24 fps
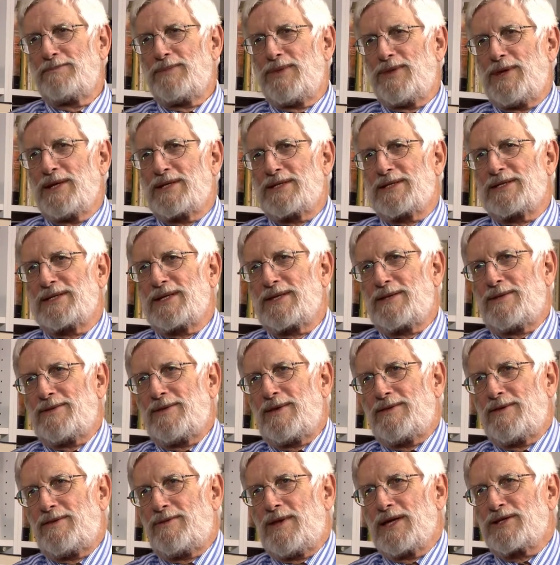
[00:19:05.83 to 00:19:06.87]
This
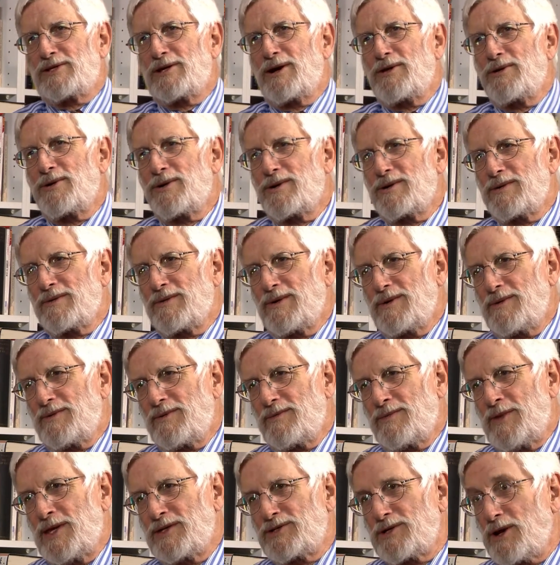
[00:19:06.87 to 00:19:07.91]
this other
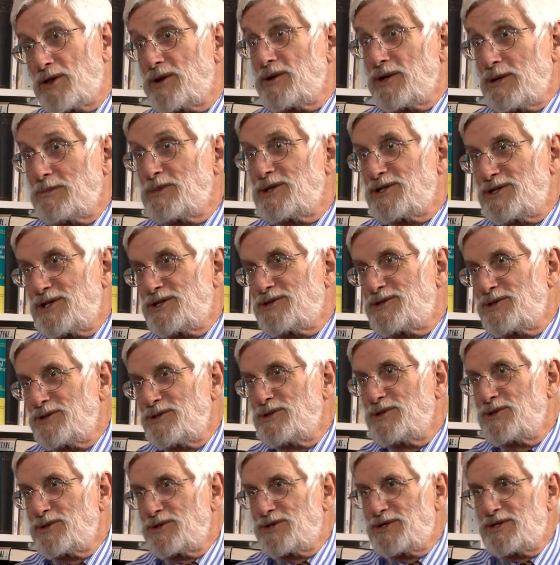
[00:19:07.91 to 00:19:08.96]
this other image that you
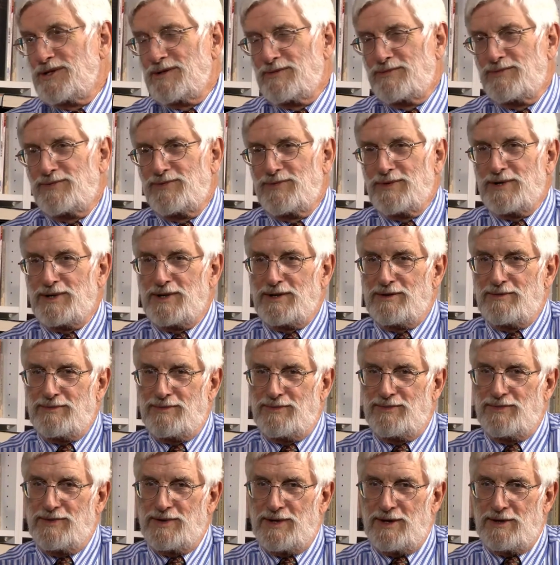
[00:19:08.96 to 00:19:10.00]
used of
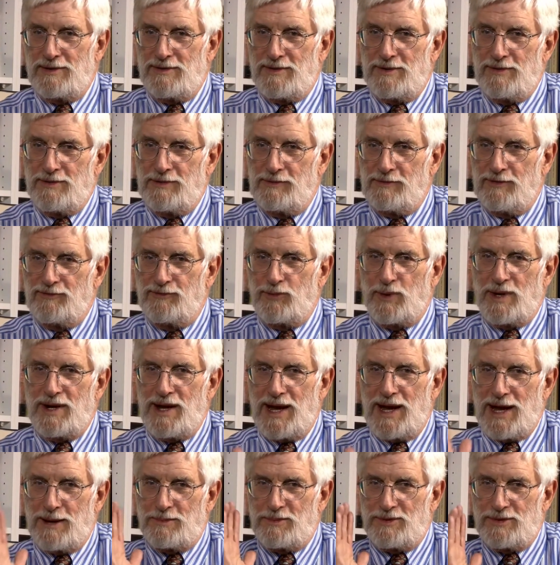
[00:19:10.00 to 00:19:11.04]
of uh, what
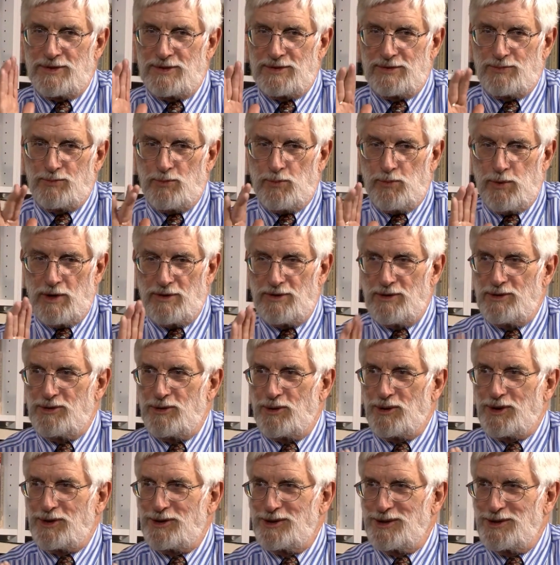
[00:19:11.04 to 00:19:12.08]
happens when the
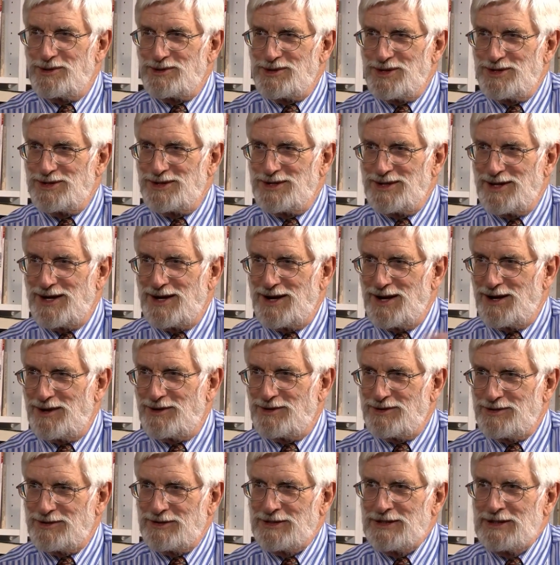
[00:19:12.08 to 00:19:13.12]
door closes in the
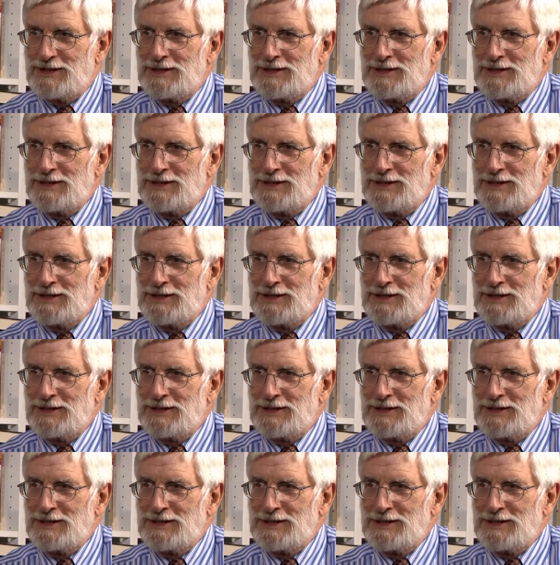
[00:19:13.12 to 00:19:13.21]
house.